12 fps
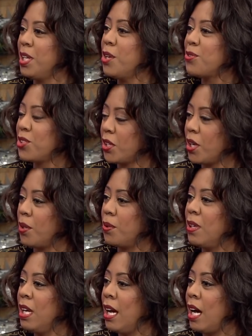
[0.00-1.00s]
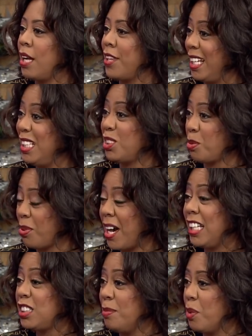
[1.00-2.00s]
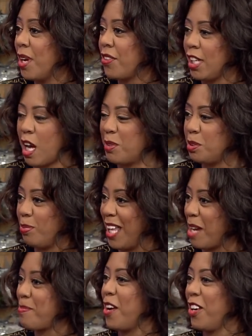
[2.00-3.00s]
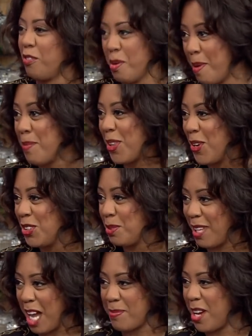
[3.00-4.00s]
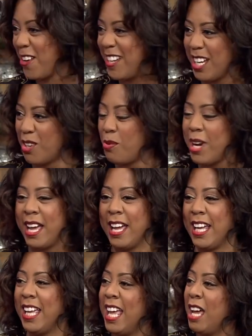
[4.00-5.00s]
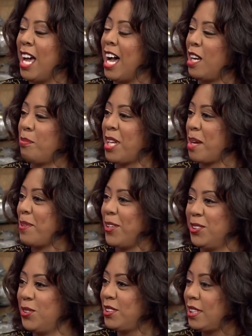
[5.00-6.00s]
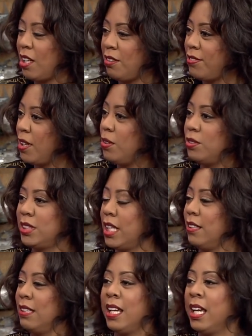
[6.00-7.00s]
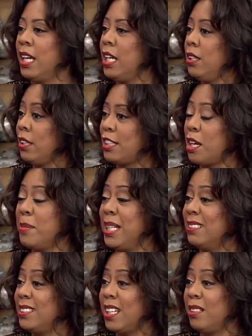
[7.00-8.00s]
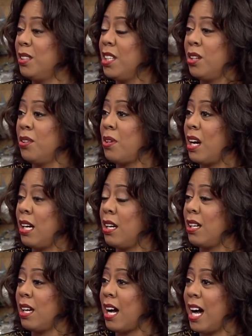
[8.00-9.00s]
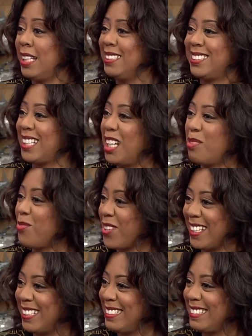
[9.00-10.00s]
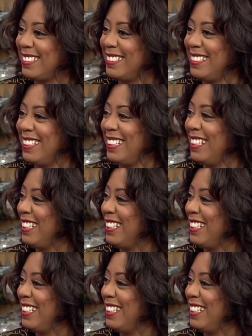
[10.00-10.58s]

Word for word: years ago uh, that he surprised me with, and I was blackberrying, remember those? Yeah. Blackberrying yeah. away. I had a Blackberry, and two cell phones, and he looked at me and said, you know, I, I didn't sign up for this. Wow.